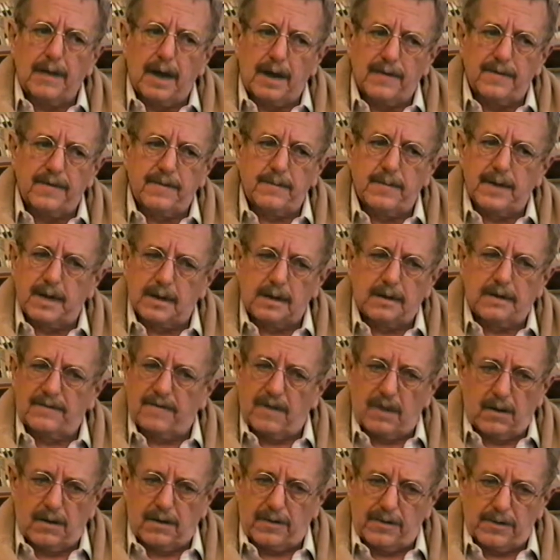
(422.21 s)
right in the middle
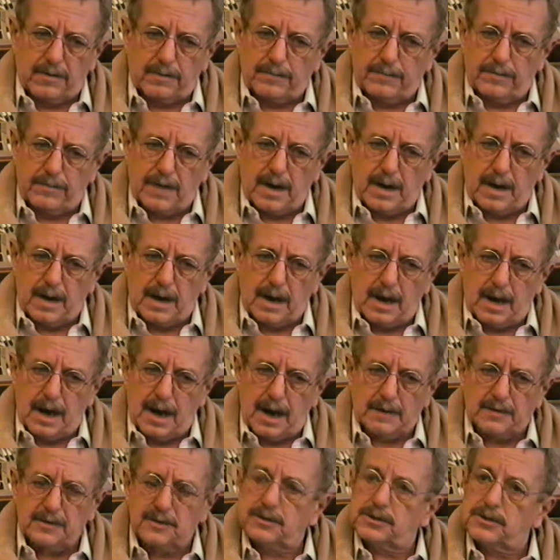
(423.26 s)
of all the
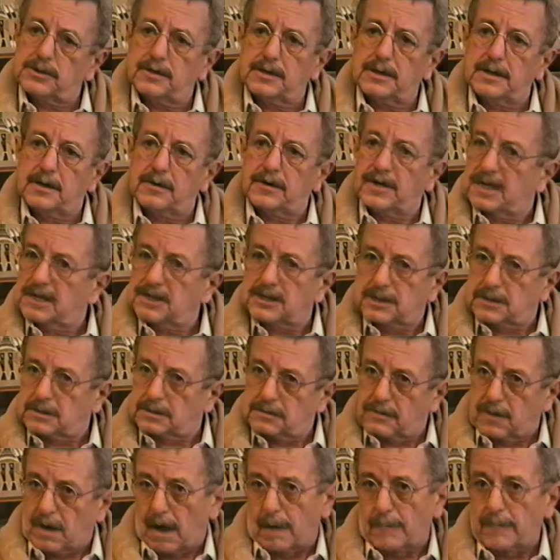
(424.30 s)
actor studio
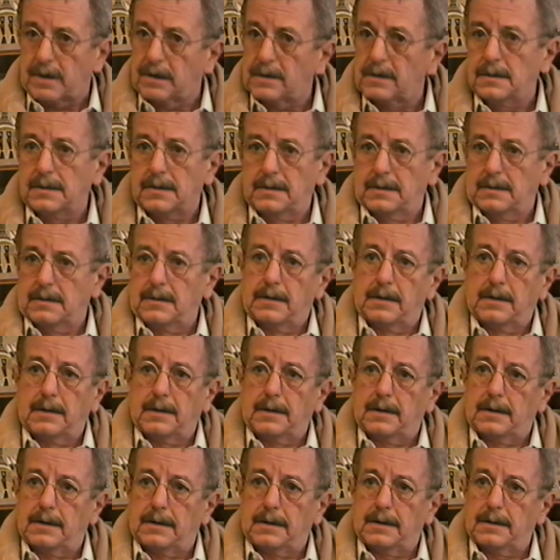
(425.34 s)
kitchen drama,
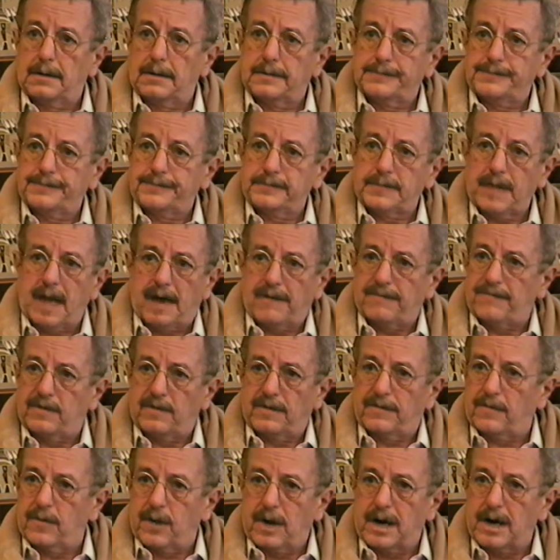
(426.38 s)
Hat
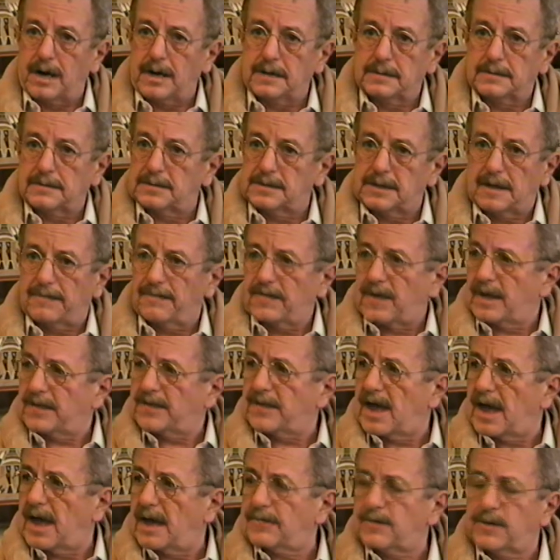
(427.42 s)
Full of Rain and stuff
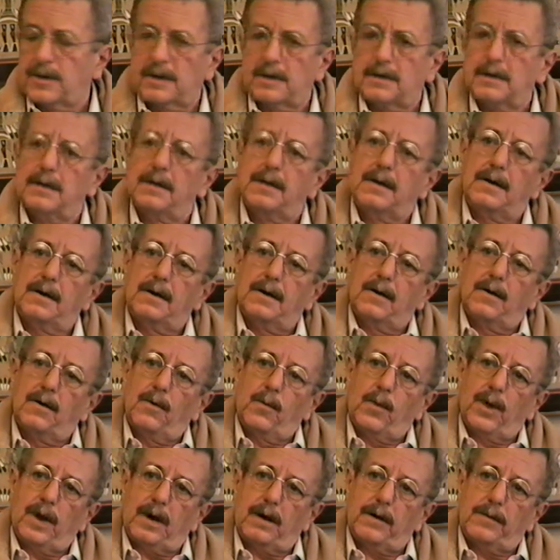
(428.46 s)
like that,
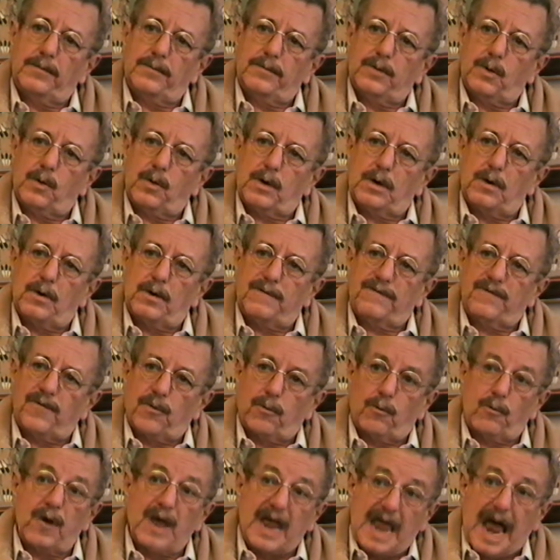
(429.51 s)
where you were going
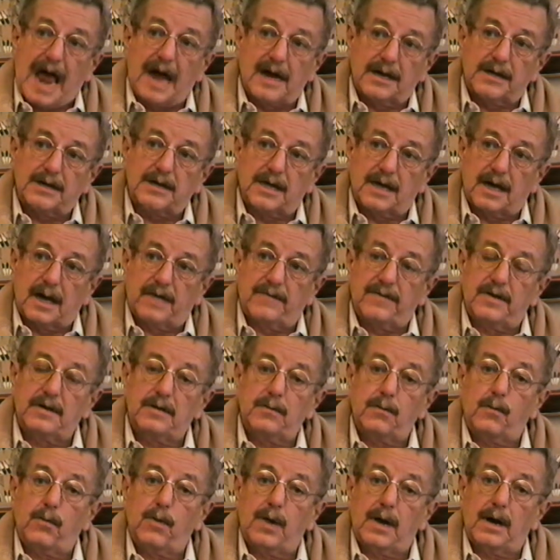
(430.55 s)
for the reality of
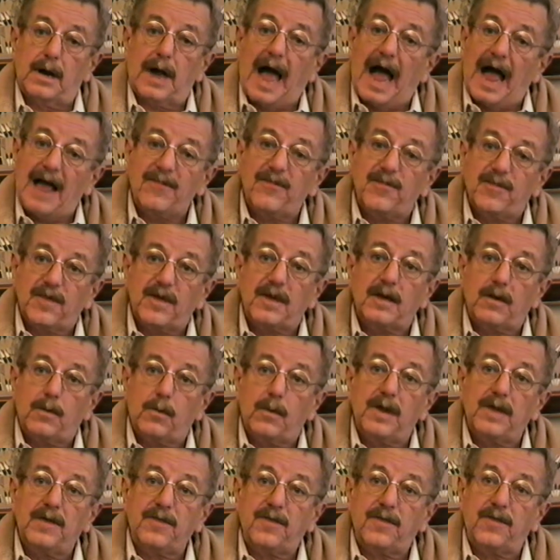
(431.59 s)
it. Well, I
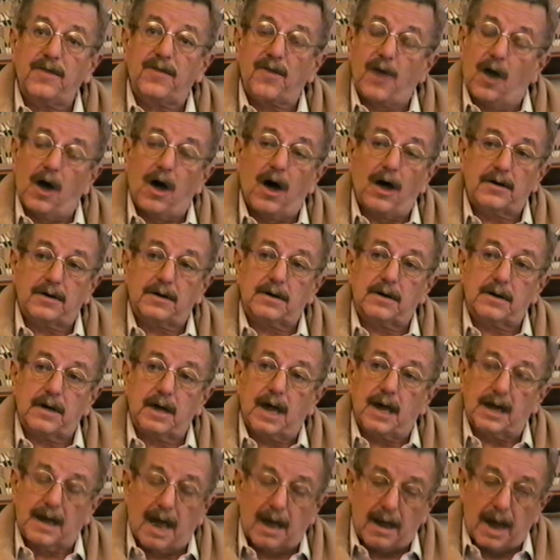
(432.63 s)
think we thought,
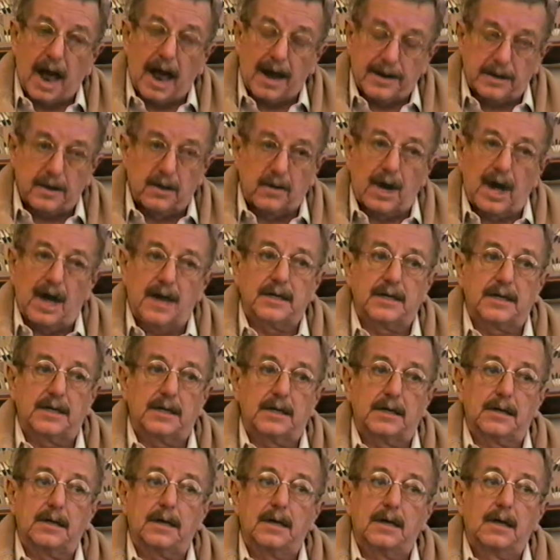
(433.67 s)
and I know I
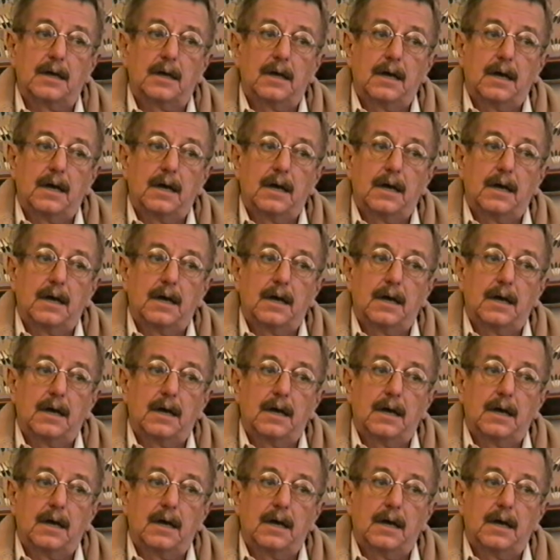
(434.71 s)
did,